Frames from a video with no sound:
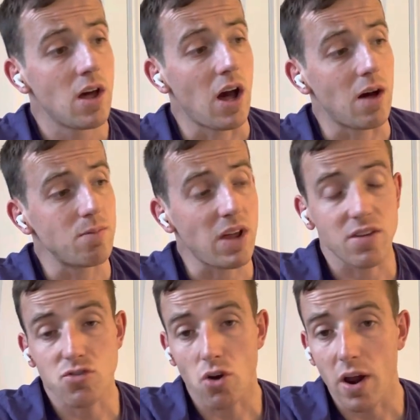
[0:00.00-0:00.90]

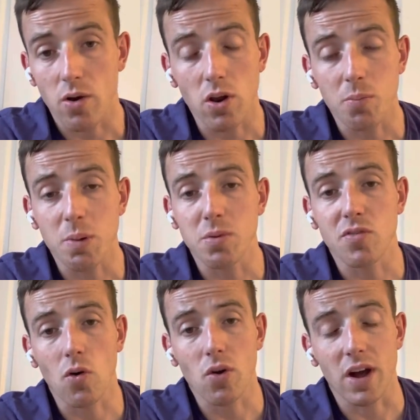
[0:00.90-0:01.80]
Native Trail, a lot of people have
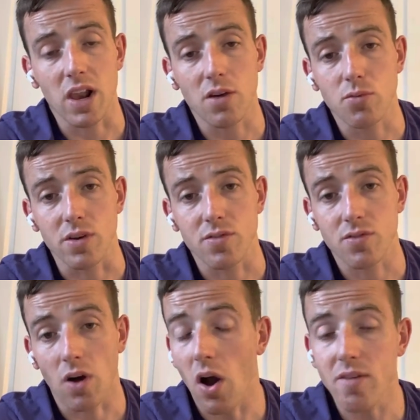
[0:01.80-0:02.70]
fallen out of love with.
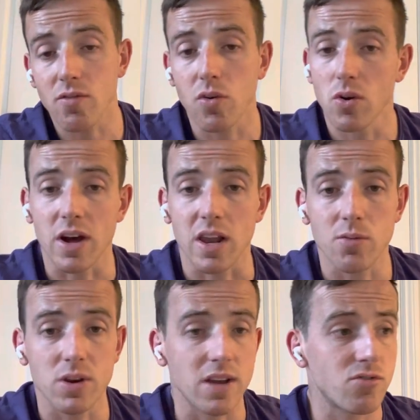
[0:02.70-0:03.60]
I haven't fallen out of love
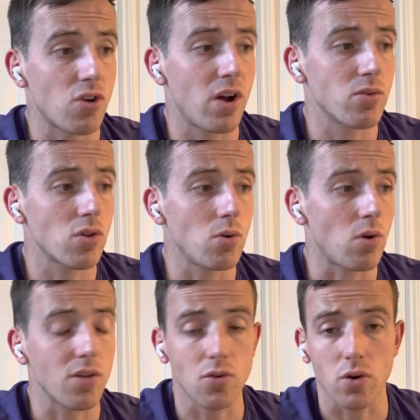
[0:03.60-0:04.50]
with Native Trail at all.
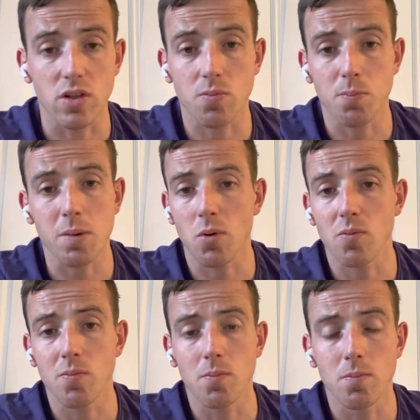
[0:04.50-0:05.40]
I thought his people
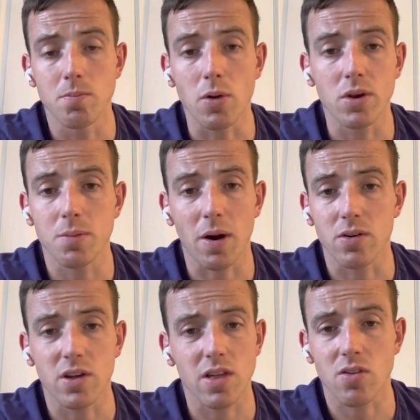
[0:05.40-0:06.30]
moaning
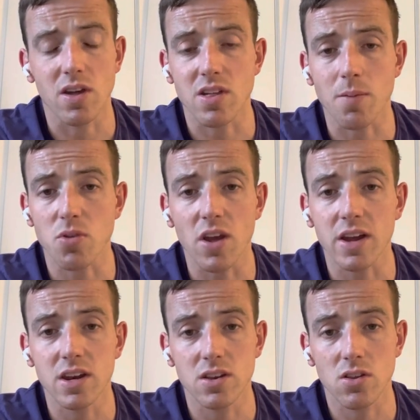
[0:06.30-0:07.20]
about he's come
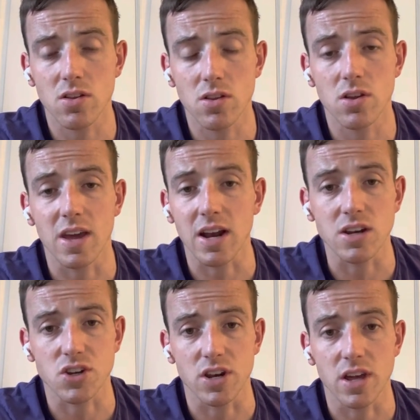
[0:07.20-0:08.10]
second in the
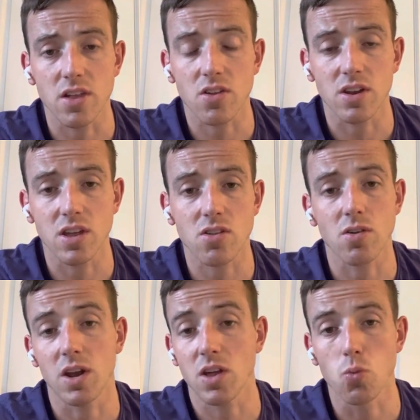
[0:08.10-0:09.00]
English Guineas and
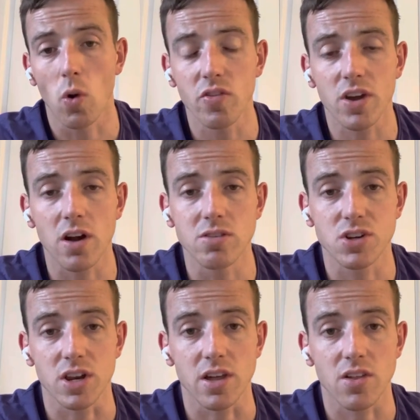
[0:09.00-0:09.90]
he's won the Irish
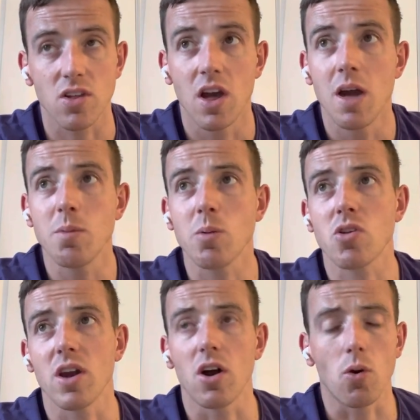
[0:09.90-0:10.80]
Guineas. People
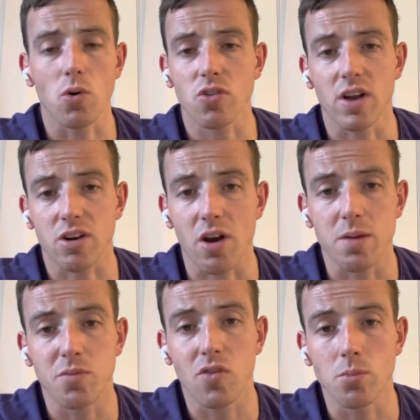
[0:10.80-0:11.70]
saying, "Oh, it wasn't that great a
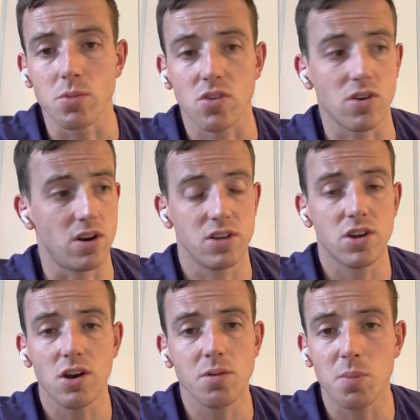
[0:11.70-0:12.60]
performance," and all. You
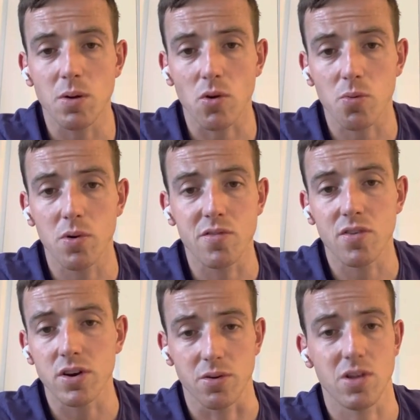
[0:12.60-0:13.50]
can only beat what's put in
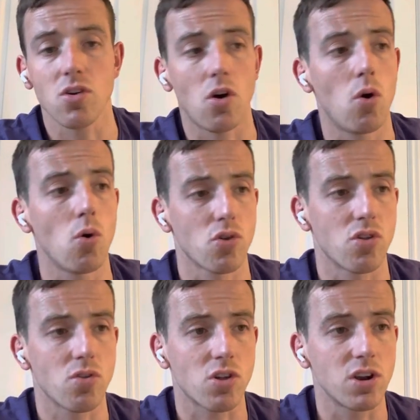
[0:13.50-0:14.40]
front of you. He's not a horse
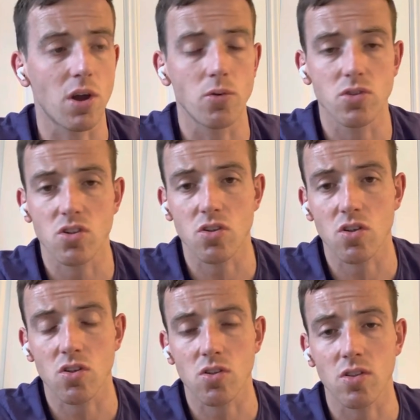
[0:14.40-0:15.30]
that's going to go and
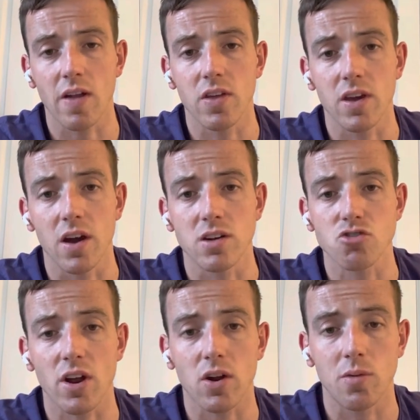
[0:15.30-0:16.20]
set the
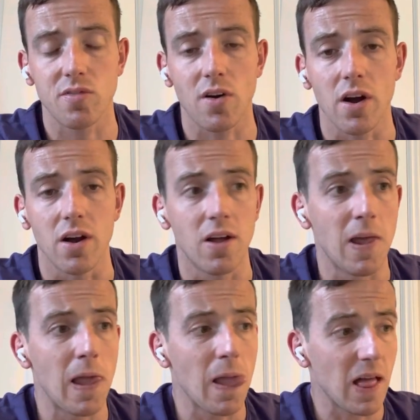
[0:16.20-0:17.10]
track on fire.
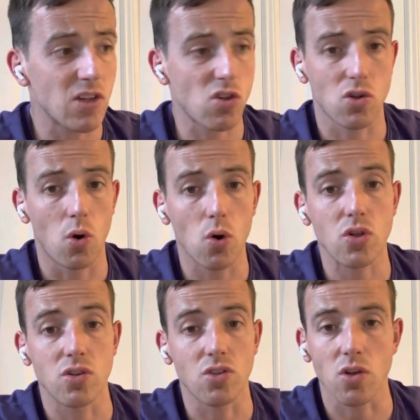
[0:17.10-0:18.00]
He's just a horse
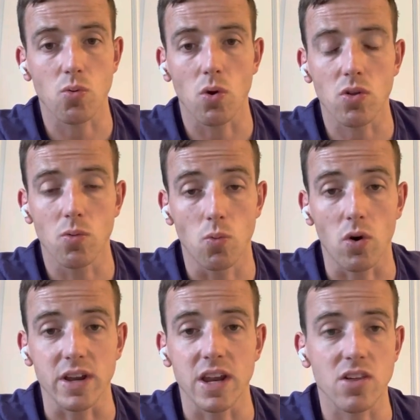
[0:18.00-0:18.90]
that does
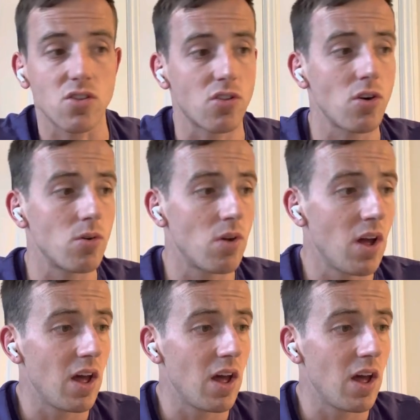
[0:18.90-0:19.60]
what he needs to do.